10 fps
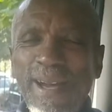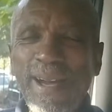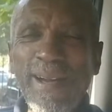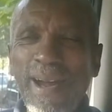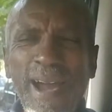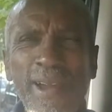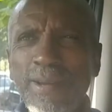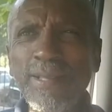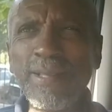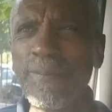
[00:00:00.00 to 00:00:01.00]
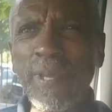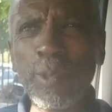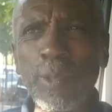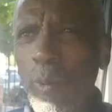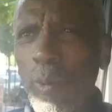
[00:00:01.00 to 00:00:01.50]
I heard these people
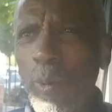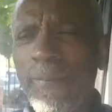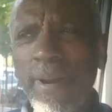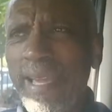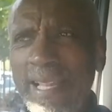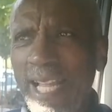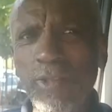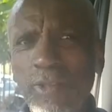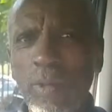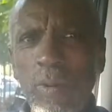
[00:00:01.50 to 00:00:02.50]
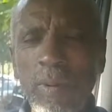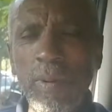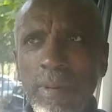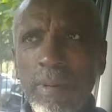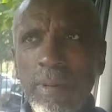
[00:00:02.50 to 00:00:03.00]
talking about electrical,
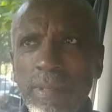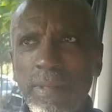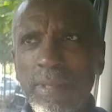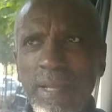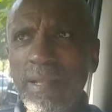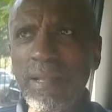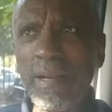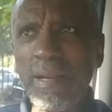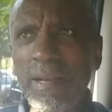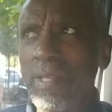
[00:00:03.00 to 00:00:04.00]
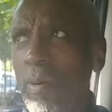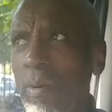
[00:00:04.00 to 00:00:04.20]
and I didn't even know.